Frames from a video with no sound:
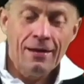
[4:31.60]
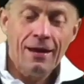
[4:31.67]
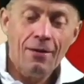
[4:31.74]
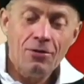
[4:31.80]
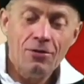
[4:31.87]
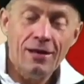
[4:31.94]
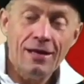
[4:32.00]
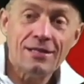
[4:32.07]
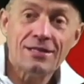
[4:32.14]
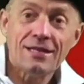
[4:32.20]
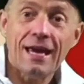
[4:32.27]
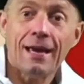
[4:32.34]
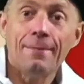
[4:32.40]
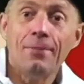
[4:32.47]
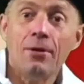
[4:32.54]
Now you need to
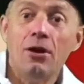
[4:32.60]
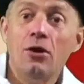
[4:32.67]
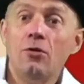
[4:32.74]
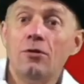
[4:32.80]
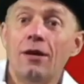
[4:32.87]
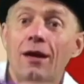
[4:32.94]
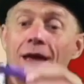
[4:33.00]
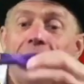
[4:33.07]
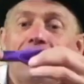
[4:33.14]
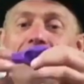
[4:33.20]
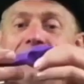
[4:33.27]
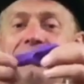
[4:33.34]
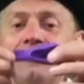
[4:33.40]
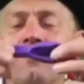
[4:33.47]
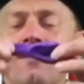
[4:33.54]
take a balloon like
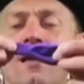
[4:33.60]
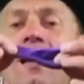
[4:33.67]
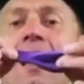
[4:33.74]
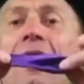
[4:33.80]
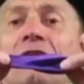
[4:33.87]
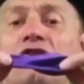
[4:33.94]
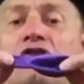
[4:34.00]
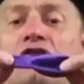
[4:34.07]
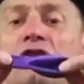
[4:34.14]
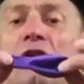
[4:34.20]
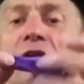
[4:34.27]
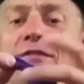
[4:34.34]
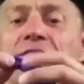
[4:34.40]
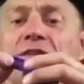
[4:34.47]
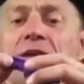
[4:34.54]
this, and
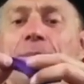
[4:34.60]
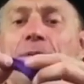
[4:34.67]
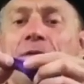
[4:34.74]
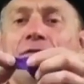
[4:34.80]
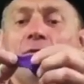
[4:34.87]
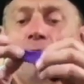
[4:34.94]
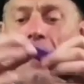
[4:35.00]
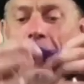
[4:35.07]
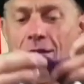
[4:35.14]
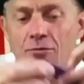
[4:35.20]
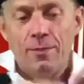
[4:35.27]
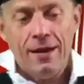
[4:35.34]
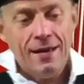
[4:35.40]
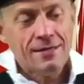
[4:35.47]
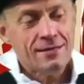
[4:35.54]
just above the
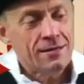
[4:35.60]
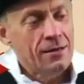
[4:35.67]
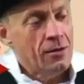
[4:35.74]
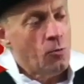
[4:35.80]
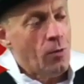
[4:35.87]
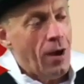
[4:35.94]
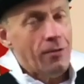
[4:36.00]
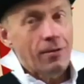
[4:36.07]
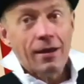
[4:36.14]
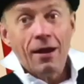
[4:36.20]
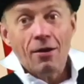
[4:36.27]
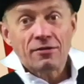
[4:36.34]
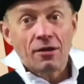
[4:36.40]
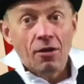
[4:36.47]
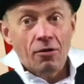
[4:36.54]
round bit where it
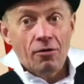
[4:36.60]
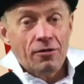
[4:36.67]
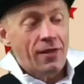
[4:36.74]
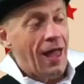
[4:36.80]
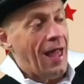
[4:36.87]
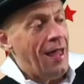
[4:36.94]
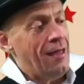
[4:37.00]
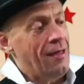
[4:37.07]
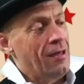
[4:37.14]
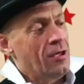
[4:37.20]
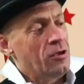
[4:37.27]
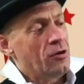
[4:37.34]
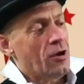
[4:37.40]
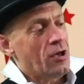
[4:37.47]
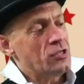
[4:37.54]
goes along there,
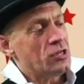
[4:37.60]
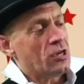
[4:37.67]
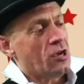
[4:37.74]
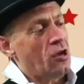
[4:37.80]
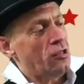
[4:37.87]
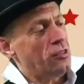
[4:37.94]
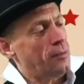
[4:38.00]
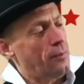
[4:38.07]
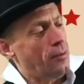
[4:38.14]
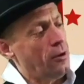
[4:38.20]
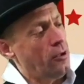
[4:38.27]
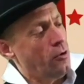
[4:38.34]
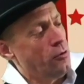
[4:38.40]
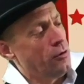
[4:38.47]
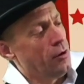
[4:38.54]
you're going to cut the
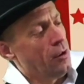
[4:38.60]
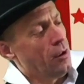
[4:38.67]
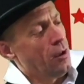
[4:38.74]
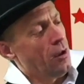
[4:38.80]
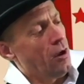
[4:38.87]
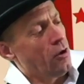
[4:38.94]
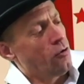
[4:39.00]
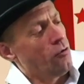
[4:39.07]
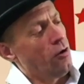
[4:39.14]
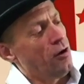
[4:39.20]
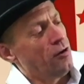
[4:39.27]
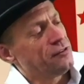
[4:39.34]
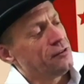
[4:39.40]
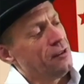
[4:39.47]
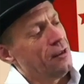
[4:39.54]
balloon
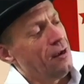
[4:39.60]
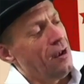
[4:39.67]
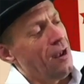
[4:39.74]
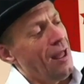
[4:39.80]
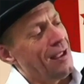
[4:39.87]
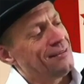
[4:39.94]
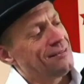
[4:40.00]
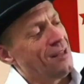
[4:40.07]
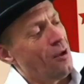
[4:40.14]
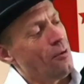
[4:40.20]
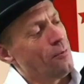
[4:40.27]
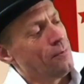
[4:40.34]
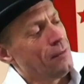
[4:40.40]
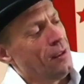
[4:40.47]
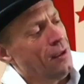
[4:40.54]
across like so.
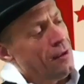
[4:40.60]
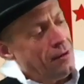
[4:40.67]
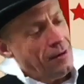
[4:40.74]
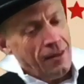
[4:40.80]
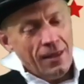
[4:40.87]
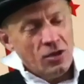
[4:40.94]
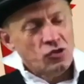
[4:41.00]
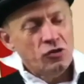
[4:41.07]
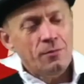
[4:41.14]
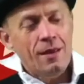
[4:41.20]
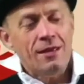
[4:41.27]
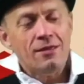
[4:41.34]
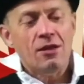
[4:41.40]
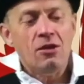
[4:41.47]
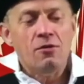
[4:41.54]
Now that should
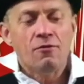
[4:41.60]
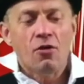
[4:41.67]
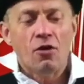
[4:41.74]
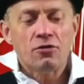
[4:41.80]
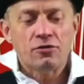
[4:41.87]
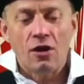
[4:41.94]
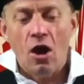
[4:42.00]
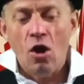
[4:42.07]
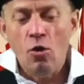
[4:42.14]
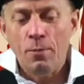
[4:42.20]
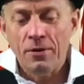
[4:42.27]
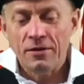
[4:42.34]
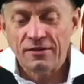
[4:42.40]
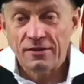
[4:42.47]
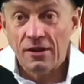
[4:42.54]
mean that you've got an
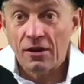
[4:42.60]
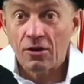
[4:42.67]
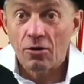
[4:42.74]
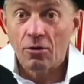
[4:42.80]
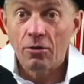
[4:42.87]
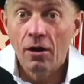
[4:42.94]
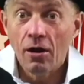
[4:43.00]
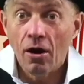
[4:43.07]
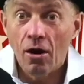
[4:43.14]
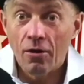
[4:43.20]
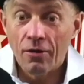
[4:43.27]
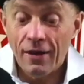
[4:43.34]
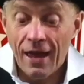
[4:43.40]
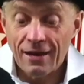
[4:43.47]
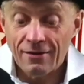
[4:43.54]
open circle
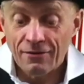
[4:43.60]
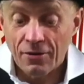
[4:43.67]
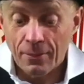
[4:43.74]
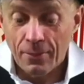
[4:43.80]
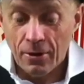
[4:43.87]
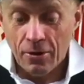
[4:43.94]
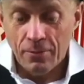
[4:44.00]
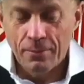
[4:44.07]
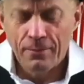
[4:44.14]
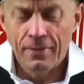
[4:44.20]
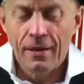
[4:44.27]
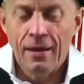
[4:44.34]
on the end of the balloon.